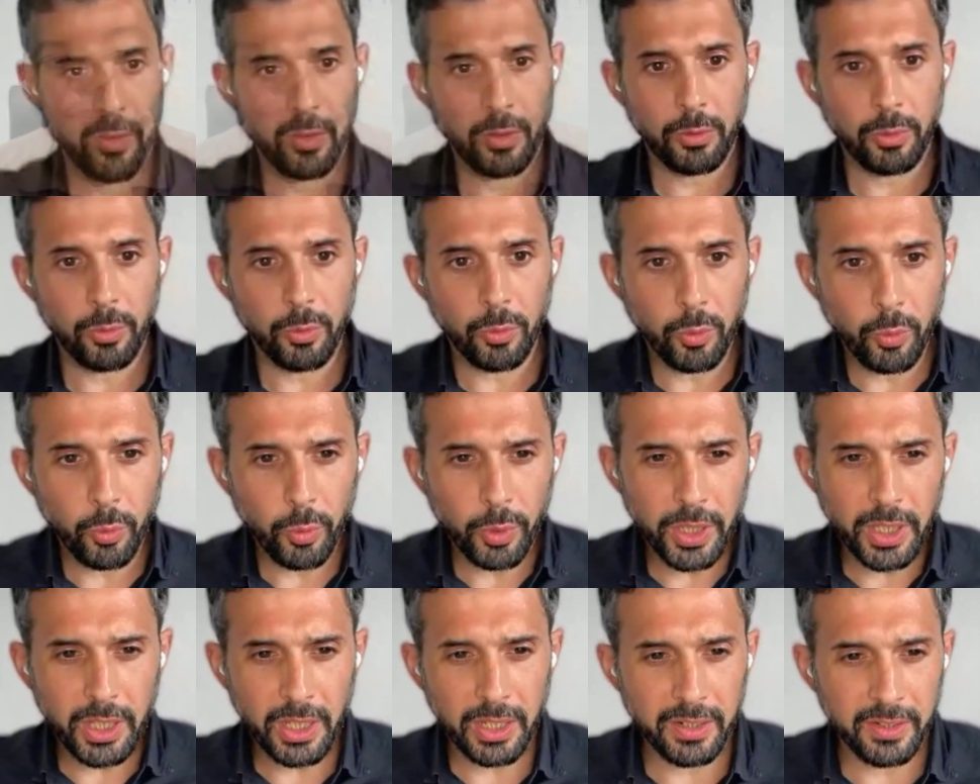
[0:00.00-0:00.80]
So
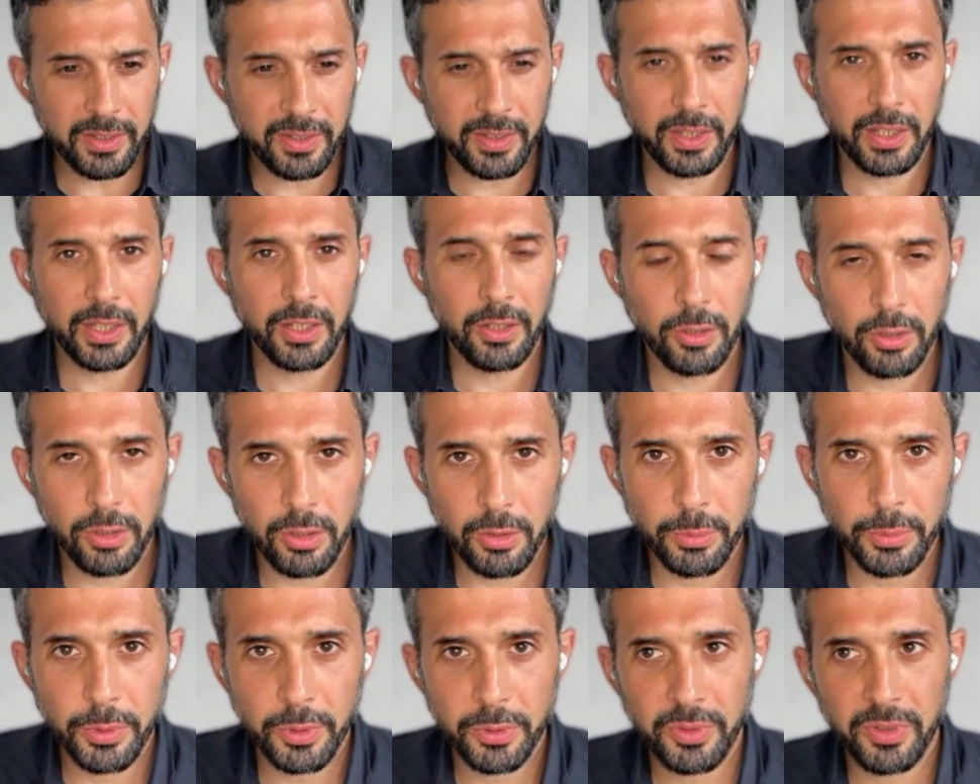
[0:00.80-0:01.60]
we can say
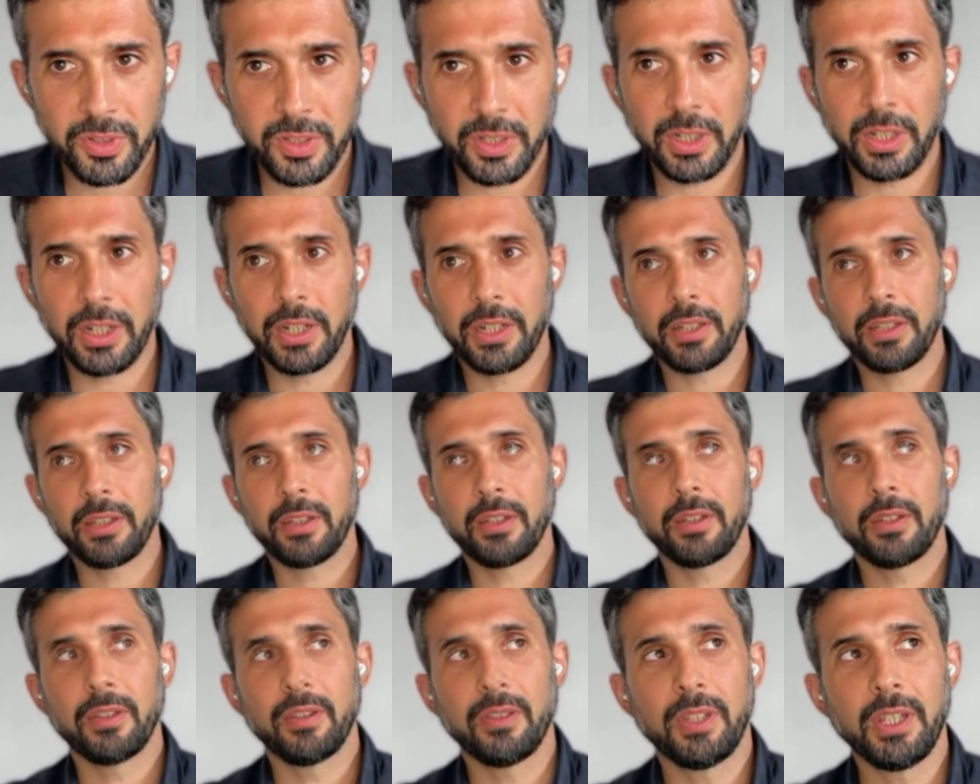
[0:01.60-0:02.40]
almost like
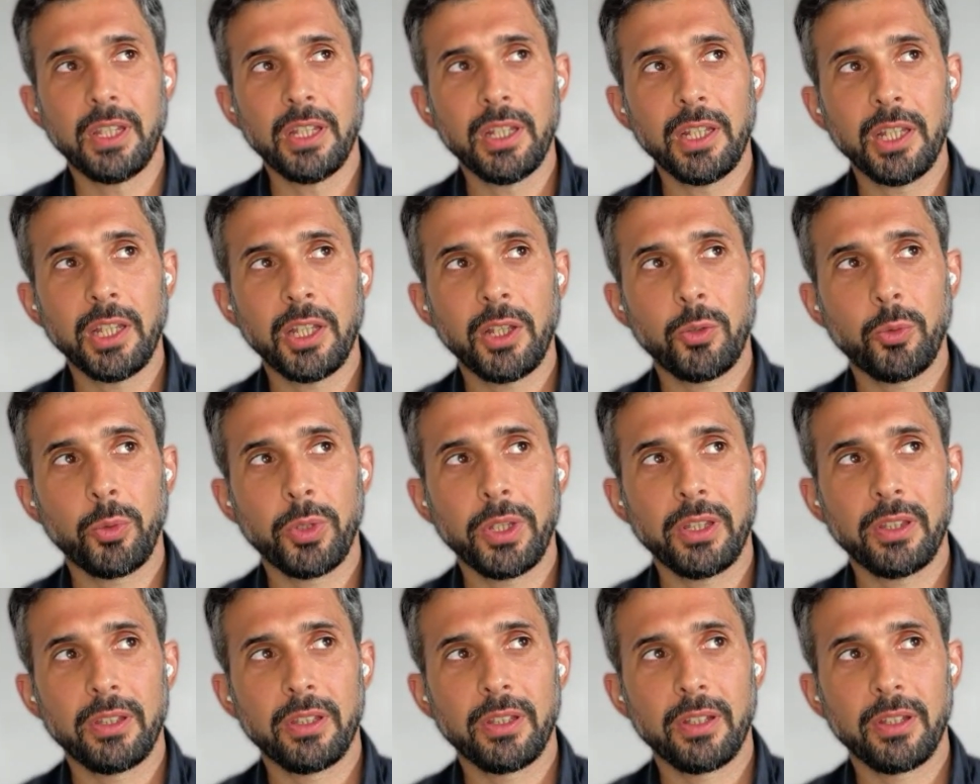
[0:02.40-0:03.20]
dealing
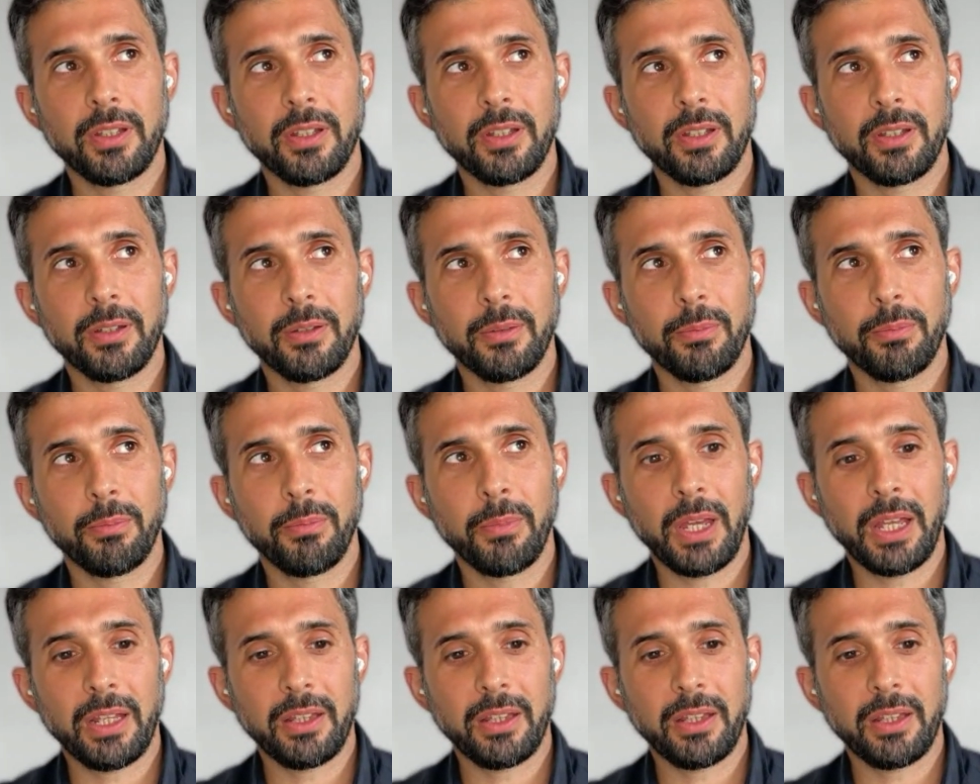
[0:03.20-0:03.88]
with the